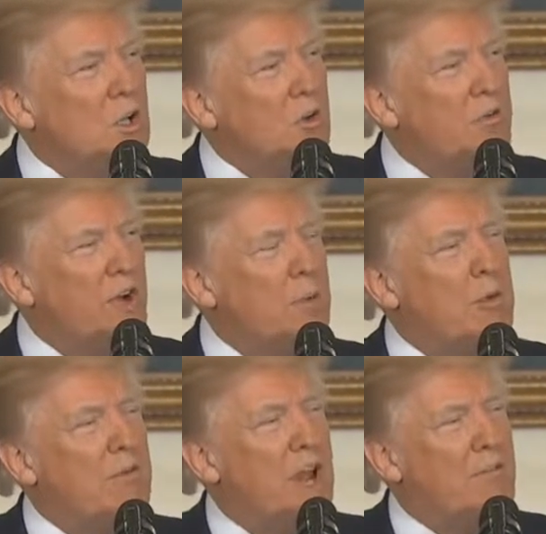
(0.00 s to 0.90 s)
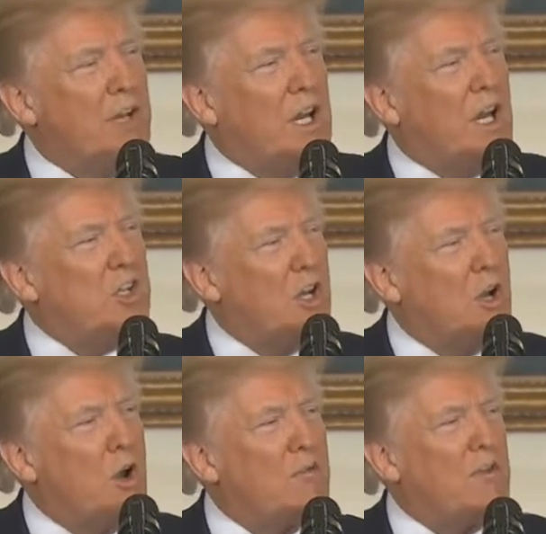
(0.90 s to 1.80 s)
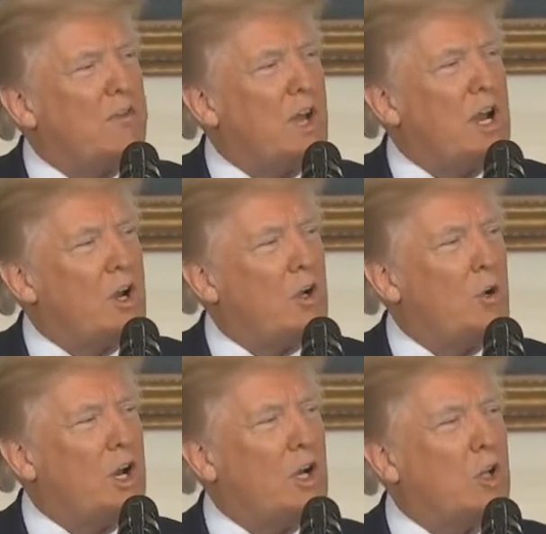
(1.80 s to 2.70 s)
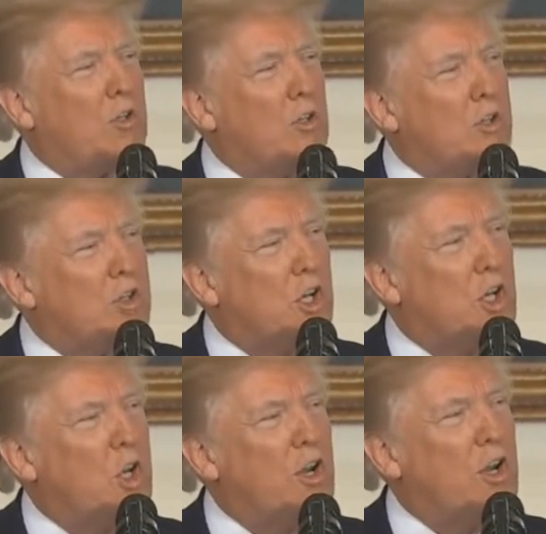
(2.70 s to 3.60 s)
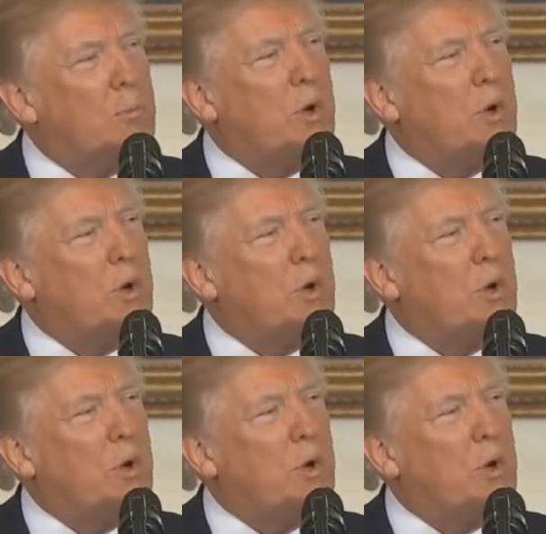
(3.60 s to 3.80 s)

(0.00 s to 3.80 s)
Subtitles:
Freedom of navigation and overflight are critical to the security and